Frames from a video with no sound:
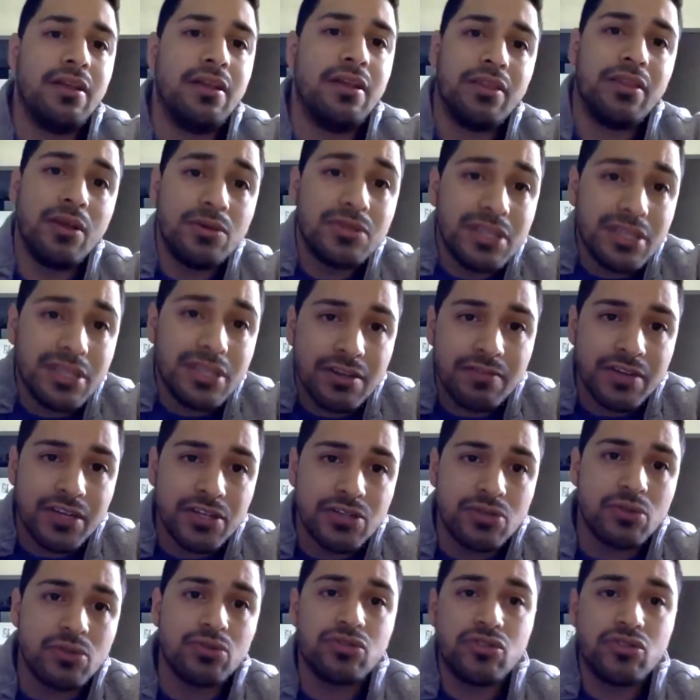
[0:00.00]
those
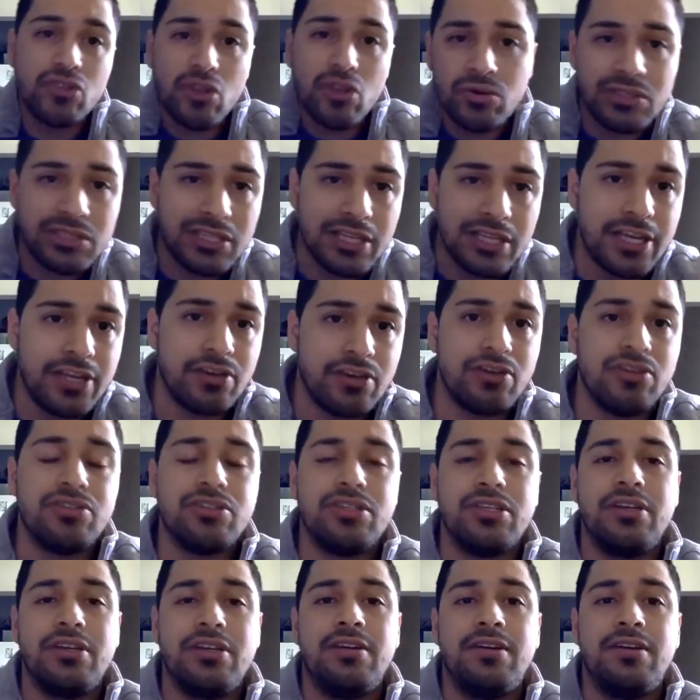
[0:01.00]
individuals, those leaders